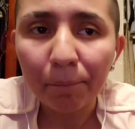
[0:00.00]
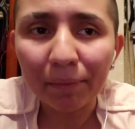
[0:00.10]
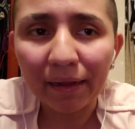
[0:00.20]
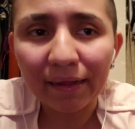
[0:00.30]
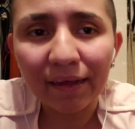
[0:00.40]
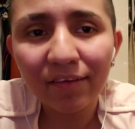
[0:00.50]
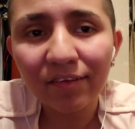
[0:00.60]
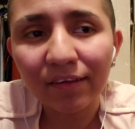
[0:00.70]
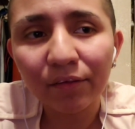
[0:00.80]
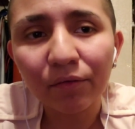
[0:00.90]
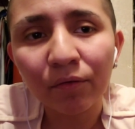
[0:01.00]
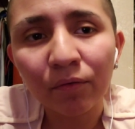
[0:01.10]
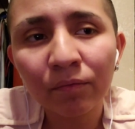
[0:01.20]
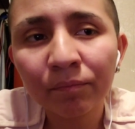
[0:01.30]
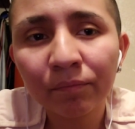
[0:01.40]
But like I say, you
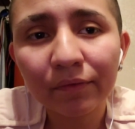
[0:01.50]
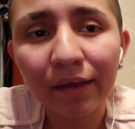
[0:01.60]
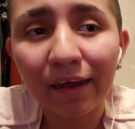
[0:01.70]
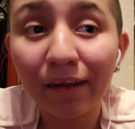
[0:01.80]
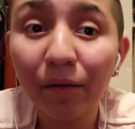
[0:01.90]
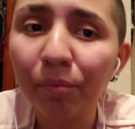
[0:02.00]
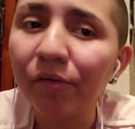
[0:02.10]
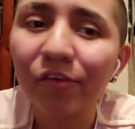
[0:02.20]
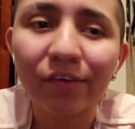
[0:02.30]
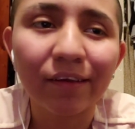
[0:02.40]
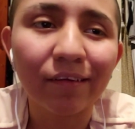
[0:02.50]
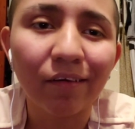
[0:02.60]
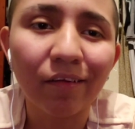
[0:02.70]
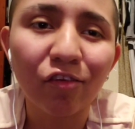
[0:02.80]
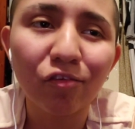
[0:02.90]
know, I appreciate
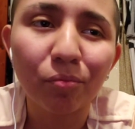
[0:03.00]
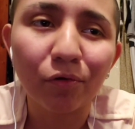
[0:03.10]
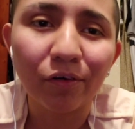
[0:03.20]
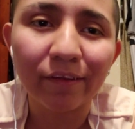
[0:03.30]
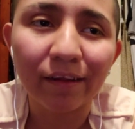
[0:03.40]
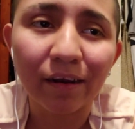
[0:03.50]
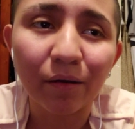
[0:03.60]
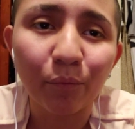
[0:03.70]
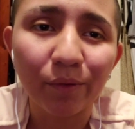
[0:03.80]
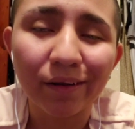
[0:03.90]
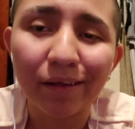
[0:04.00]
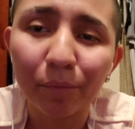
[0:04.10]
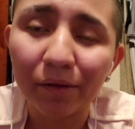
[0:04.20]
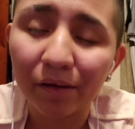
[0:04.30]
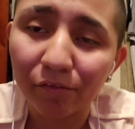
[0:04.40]
all the support that I really
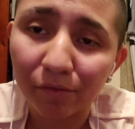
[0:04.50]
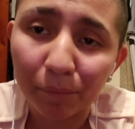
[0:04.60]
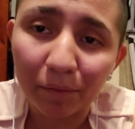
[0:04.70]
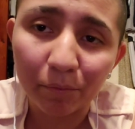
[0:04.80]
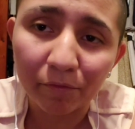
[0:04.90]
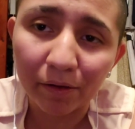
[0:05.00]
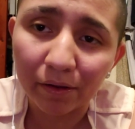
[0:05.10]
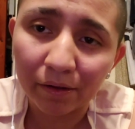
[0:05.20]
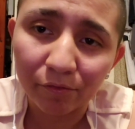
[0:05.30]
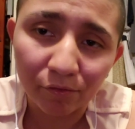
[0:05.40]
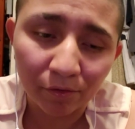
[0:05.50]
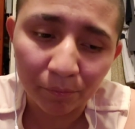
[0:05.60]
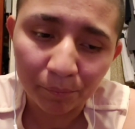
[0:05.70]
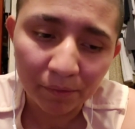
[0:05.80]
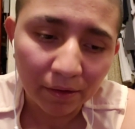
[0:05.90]
am getting from everybody, from,